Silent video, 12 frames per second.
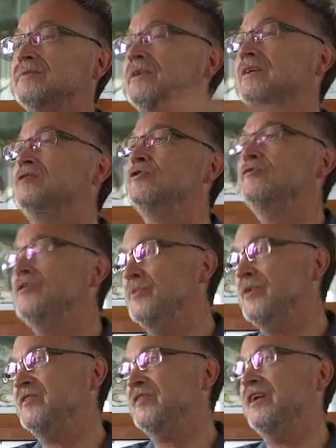And you will
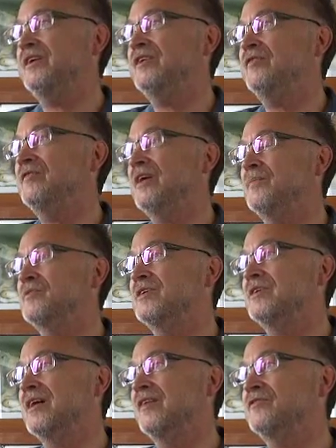be there even
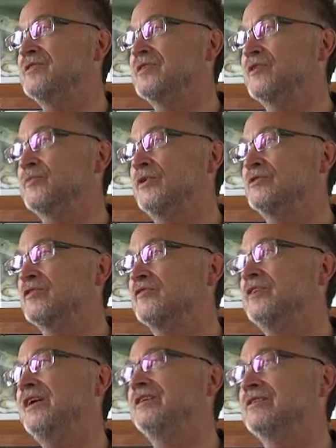after, after the experience of
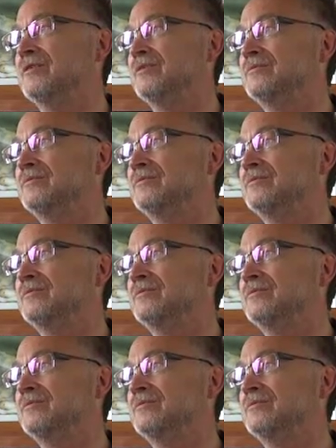death.